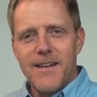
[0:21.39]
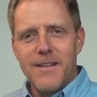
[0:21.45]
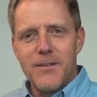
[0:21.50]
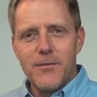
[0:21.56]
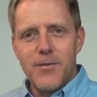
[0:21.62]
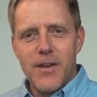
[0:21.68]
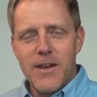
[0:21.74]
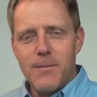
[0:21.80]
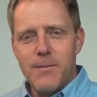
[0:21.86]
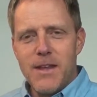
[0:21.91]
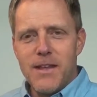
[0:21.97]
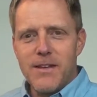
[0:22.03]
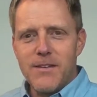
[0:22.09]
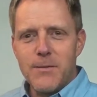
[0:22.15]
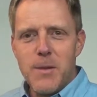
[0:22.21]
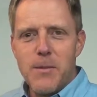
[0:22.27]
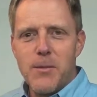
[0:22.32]
it's funny
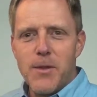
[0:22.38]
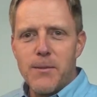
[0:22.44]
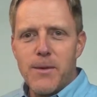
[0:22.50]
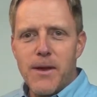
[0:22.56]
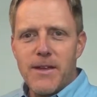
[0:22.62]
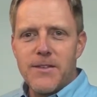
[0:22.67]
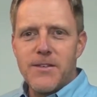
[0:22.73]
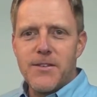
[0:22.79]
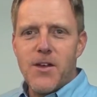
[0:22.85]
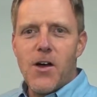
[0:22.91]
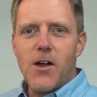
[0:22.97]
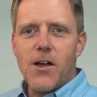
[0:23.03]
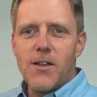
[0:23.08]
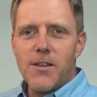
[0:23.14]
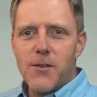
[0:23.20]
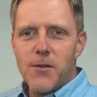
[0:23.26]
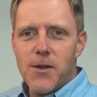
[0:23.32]
because people that buy
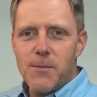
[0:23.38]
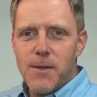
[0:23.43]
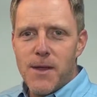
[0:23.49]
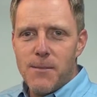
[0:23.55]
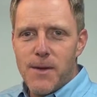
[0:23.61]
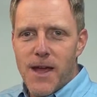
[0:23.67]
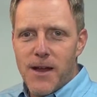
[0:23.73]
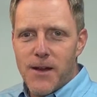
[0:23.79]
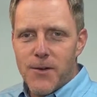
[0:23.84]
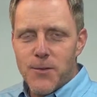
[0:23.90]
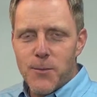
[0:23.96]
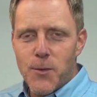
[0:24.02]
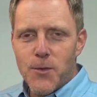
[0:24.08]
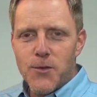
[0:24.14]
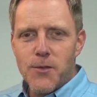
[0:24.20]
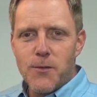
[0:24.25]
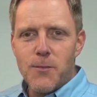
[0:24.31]
stock in the Green Bay Packers,
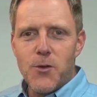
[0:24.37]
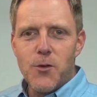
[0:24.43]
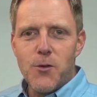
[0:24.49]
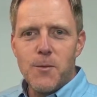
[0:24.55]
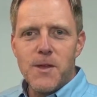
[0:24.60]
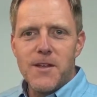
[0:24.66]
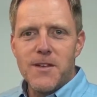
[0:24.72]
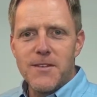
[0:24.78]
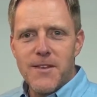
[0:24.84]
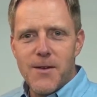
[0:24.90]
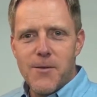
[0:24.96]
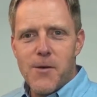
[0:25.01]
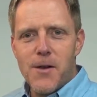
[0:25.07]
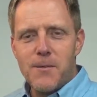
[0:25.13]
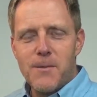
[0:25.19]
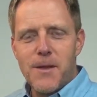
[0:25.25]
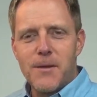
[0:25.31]
most of them do it because they
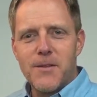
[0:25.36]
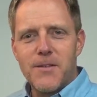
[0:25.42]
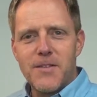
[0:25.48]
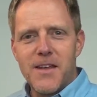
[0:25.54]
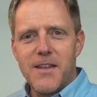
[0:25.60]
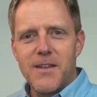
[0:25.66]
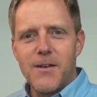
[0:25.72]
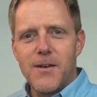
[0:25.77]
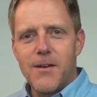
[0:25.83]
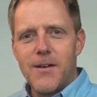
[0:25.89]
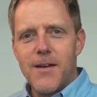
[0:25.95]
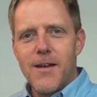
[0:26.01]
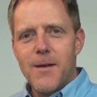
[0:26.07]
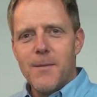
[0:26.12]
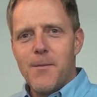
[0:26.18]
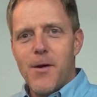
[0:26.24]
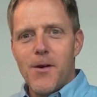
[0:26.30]
want to be able to say they're
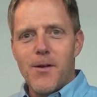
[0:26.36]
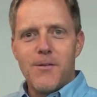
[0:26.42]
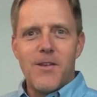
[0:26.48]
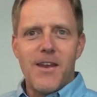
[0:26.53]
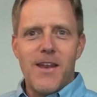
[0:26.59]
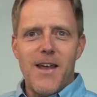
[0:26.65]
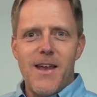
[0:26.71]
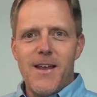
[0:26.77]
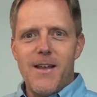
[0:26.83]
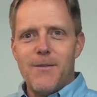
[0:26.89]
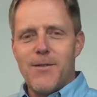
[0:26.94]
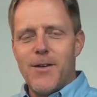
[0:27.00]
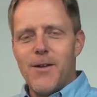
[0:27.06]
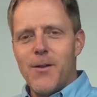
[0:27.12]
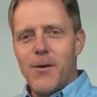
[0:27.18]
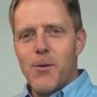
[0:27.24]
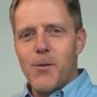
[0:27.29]
part of an
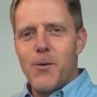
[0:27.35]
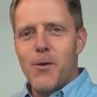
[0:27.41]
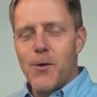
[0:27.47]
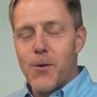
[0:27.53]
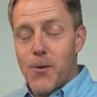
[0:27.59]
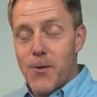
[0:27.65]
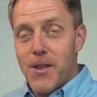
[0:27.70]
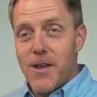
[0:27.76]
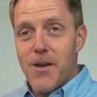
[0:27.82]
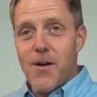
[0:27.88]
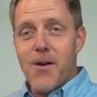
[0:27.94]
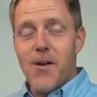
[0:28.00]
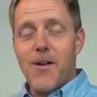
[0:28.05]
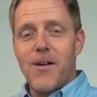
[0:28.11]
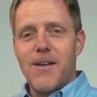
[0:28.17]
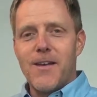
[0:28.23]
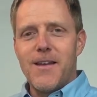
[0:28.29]
NFL owner, or they
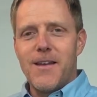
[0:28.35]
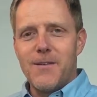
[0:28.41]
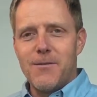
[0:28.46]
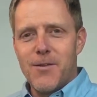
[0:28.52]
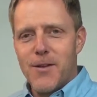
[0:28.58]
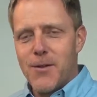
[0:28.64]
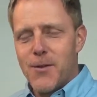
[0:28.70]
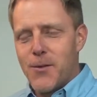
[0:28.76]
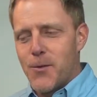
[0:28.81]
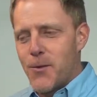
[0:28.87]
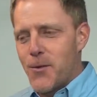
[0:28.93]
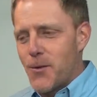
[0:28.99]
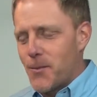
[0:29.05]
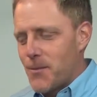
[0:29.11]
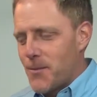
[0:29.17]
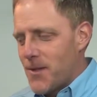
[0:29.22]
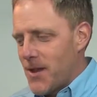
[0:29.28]
are an NFL
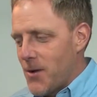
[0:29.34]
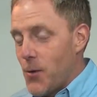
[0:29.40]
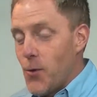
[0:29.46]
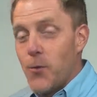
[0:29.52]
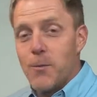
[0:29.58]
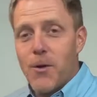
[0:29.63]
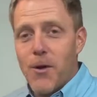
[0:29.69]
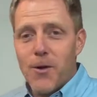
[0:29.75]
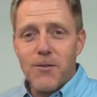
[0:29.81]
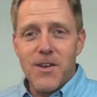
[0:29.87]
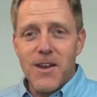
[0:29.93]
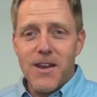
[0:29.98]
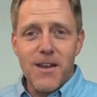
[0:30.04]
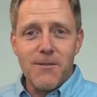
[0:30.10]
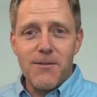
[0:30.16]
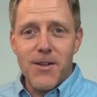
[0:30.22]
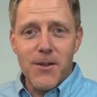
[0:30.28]
owner. They own part of an
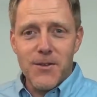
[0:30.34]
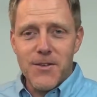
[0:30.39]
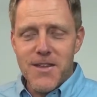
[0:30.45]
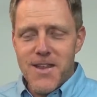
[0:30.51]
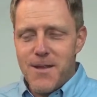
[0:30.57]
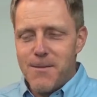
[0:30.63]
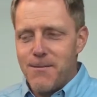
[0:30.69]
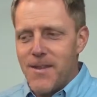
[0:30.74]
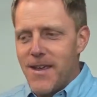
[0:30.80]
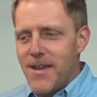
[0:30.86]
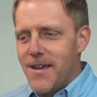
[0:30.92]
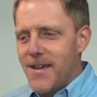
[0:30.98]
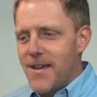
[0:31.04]
NFL team,